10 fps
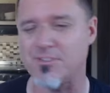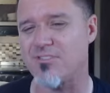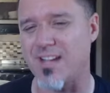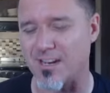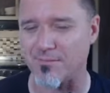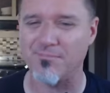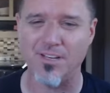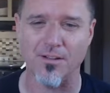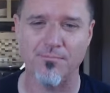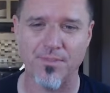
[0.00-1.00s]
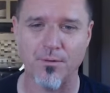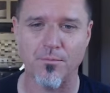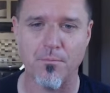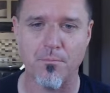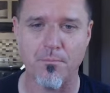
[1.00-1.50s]
I'm just trying to, you know,
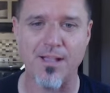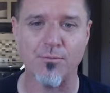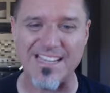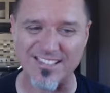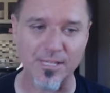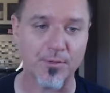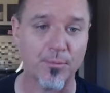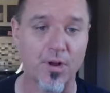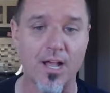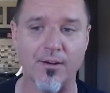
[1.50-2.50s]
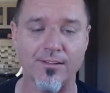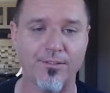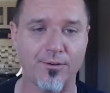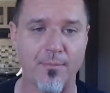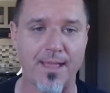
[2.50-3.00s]
make reasonable
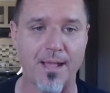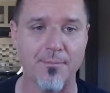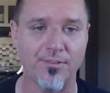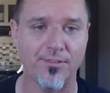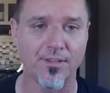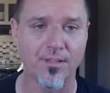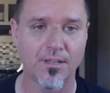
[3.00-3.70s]
progress through maps.